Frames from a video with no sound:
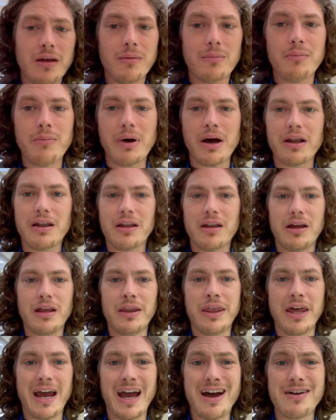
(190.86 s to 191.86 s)
But
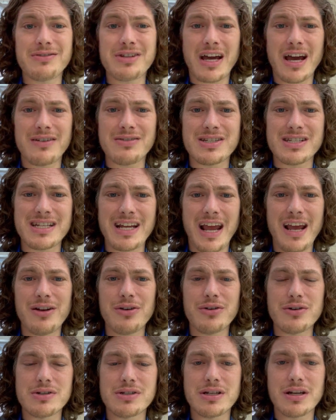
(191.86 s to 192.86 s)
they have to have
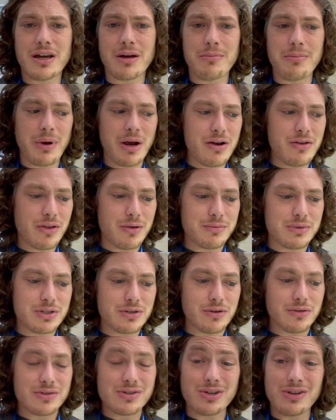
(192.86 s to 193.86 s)
standards to compare them
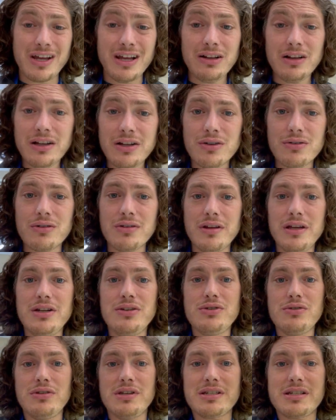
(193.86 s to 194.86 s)
to. So they literally
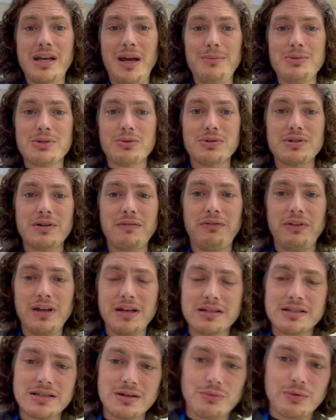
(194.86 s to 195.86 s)
do the same sorts of
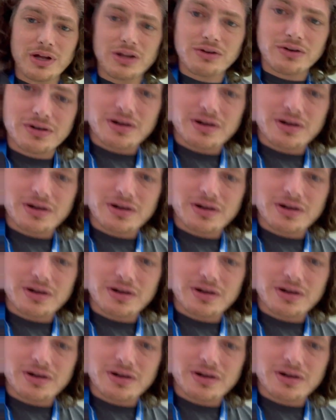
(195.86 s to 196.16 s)
things that we learn